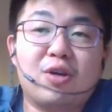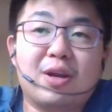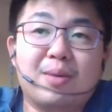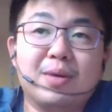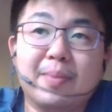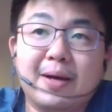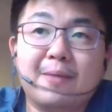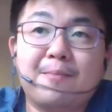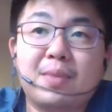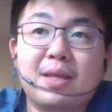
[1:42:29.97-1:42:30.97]
only they
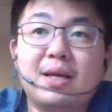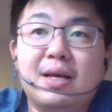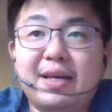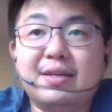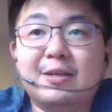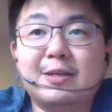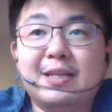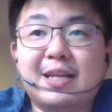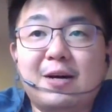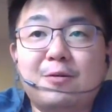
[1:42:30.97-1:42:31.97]
call your number. But now,
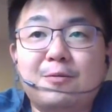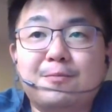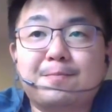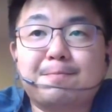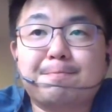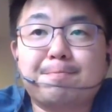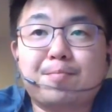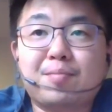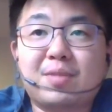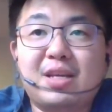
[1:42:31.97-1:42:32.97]
if you're
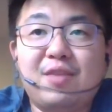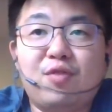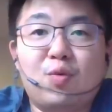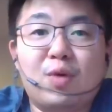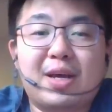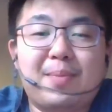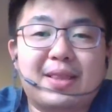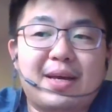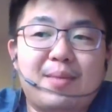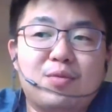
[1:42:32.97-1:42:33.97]
working part-time, so
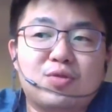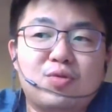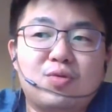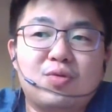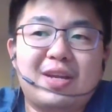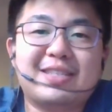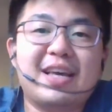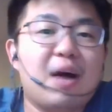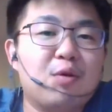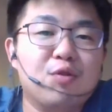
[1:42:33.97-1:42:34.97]
let's say I want to view the
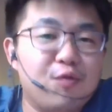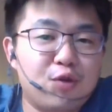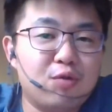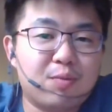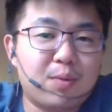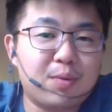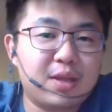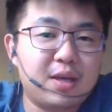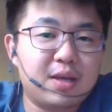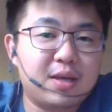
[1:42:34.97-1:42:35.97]
property.
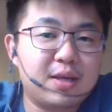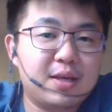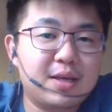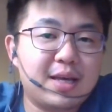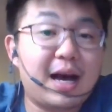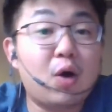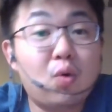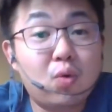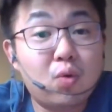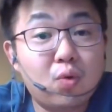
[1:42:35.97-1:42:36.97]
How?
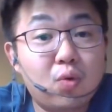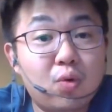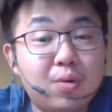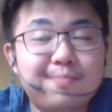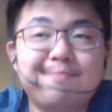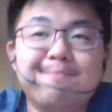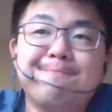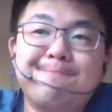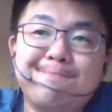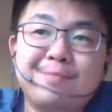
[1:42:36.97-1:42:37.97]

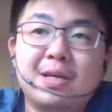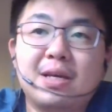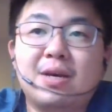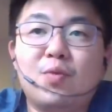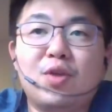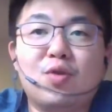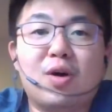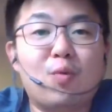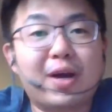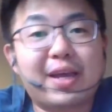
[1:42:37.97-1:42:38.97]
When you are working,
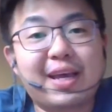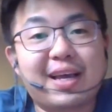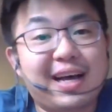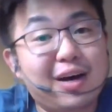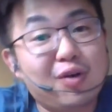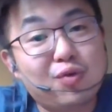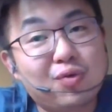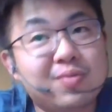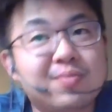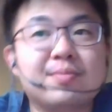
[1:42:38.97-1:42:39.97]
how?
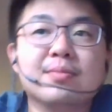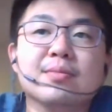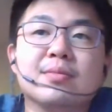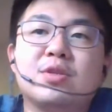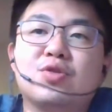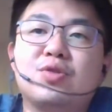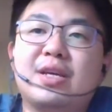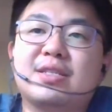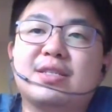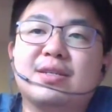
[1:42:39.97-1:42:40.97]
So that's the
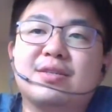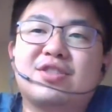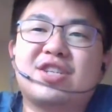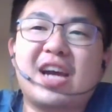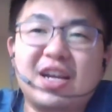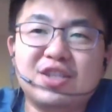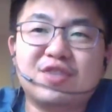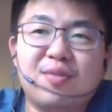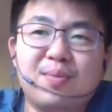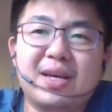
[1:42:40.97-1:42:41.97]
challenge for being a
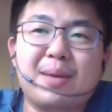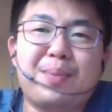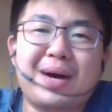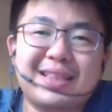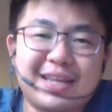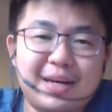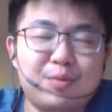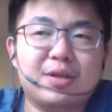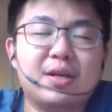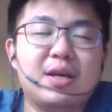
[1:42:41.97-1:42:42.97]
part-time one.
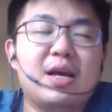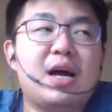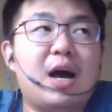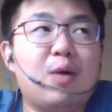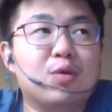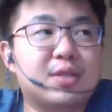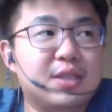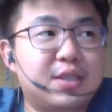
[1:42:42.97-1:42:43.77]
I would suggest